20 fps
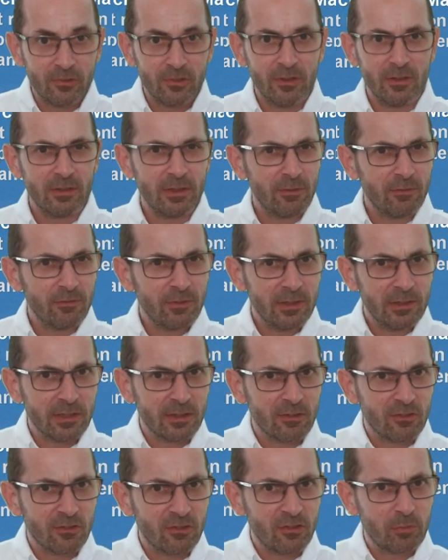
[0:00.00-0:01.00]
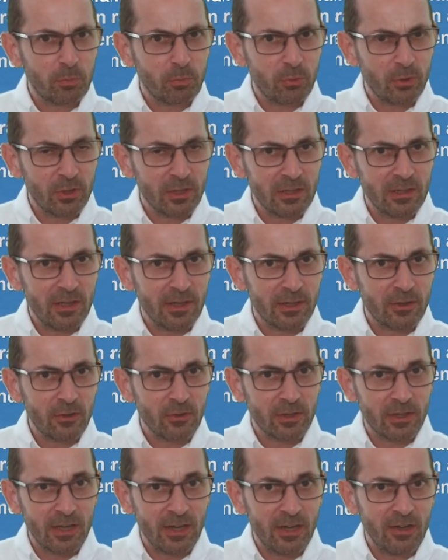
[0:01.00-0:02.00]
certainly feeling spring-like
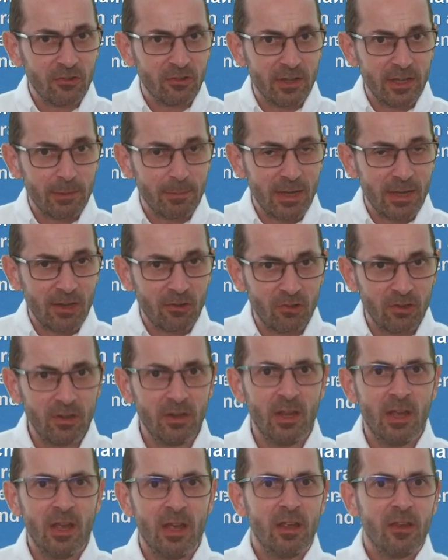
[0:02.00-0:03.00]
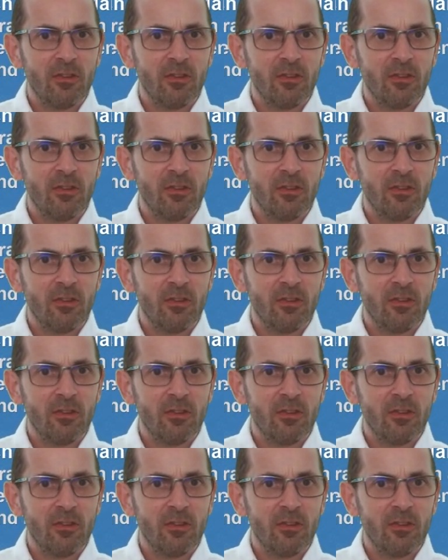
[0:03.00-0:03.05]
on occasion, I imagine.